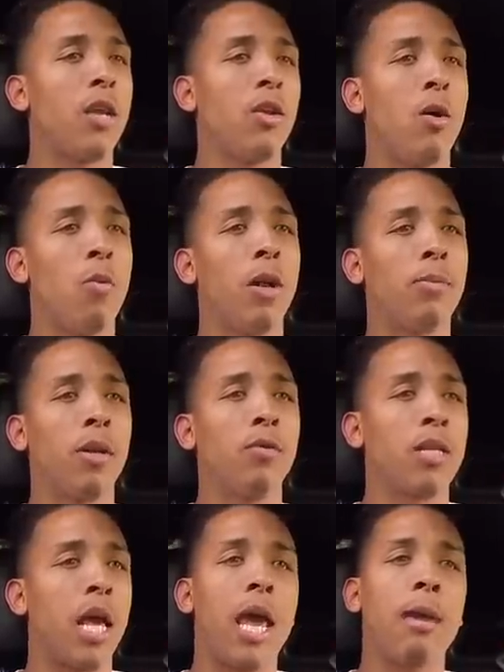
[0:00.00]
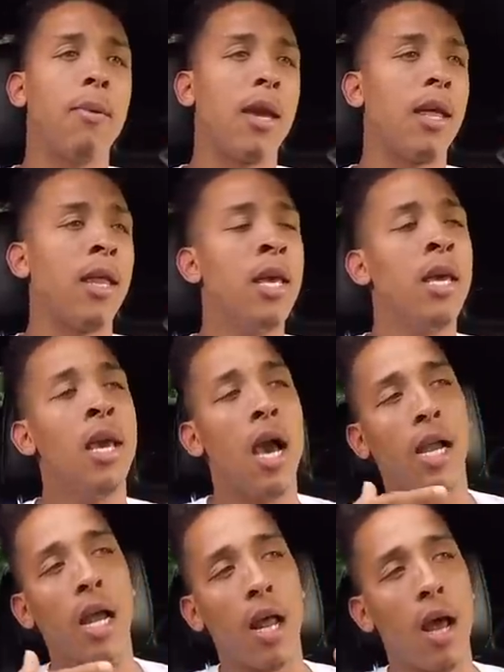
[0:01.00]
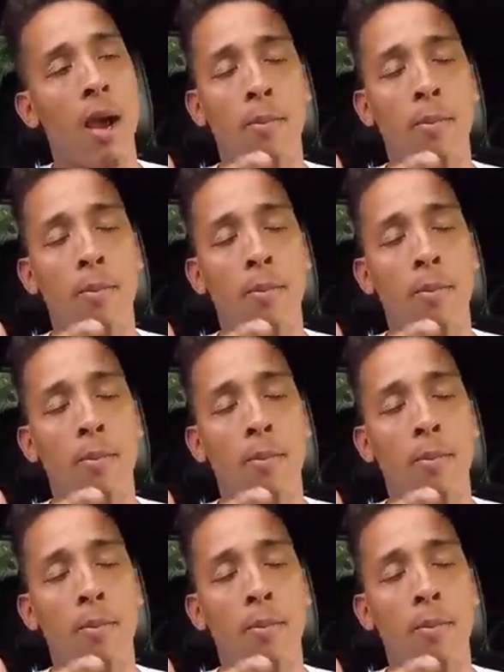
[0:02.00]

You know, I went up there and was like, hey, man, I got I